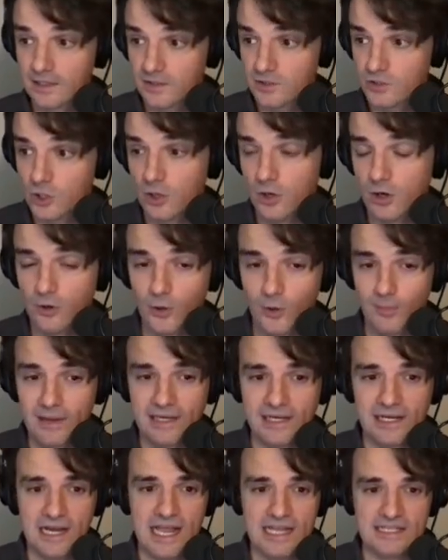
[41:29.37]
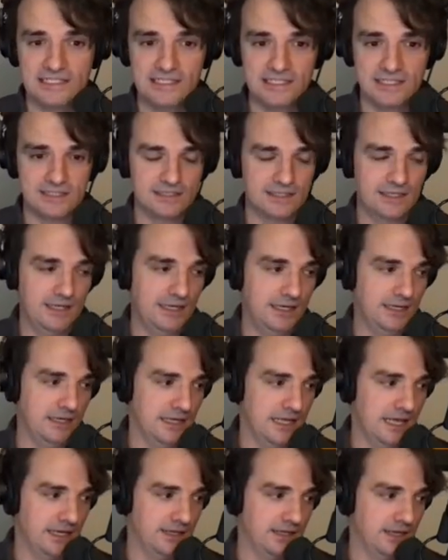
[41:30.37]
your domain classes, uh,
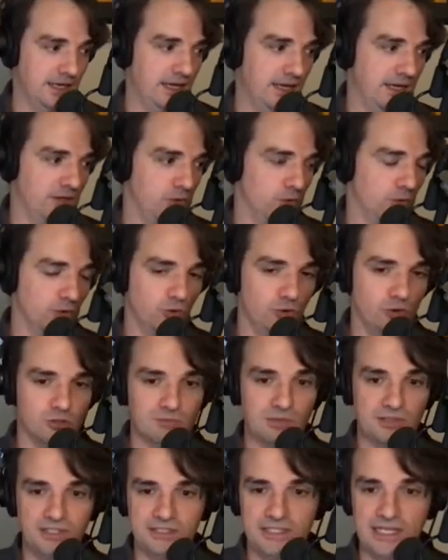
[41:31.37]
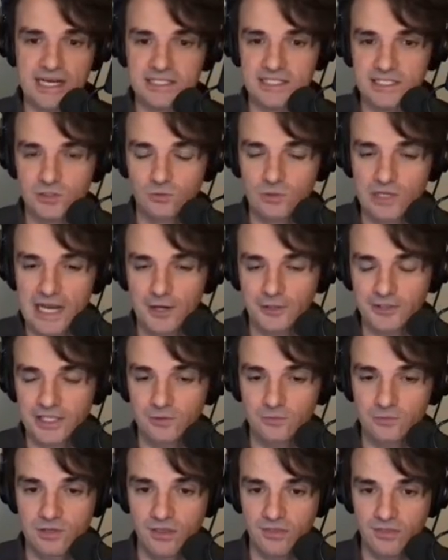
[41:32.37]
like uh, you want to use multi-tenants, you will
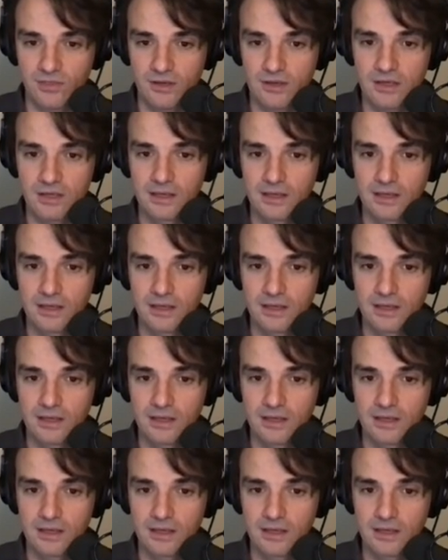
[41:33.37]
annotate with,